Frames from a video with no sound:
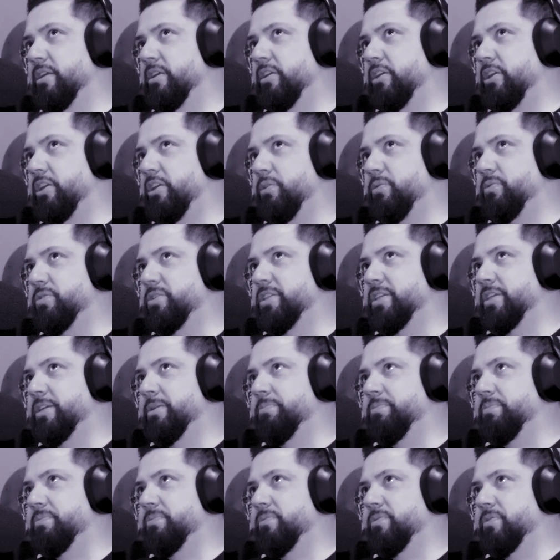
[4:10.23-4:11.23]

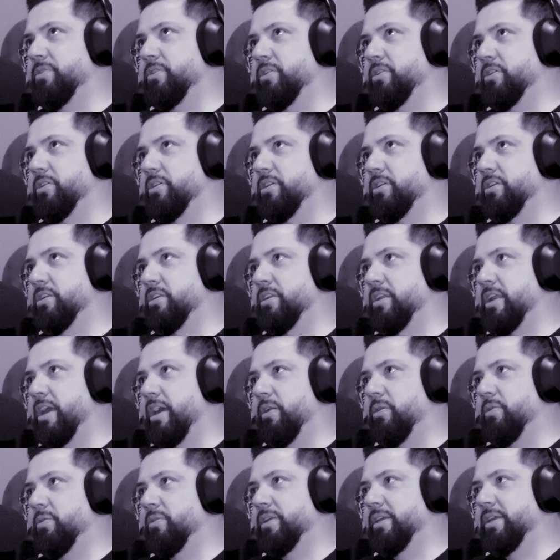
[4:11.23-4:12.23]
Q-Tip
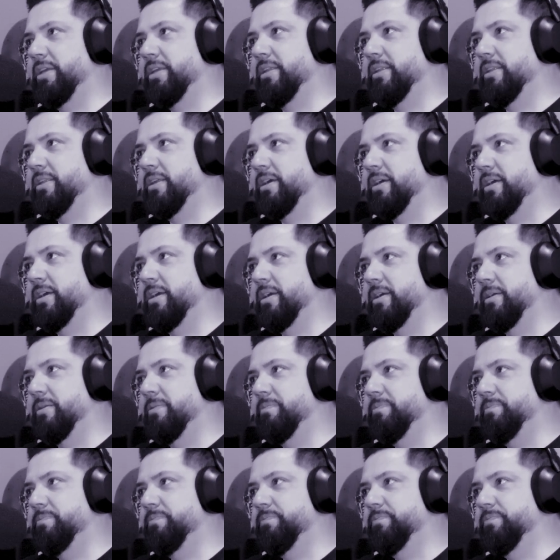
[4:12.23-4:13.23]
not only
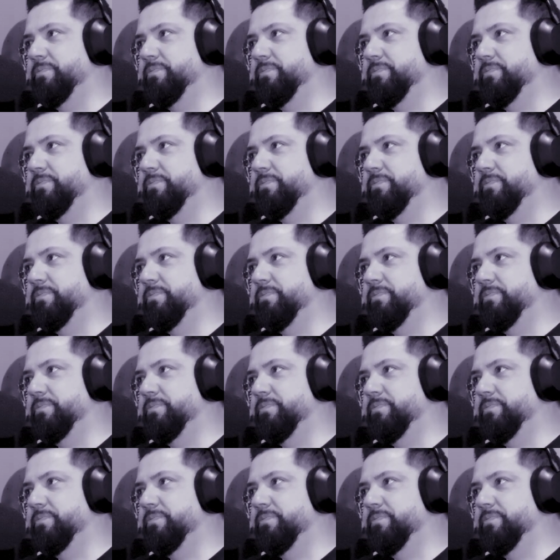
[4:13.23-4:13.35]
there's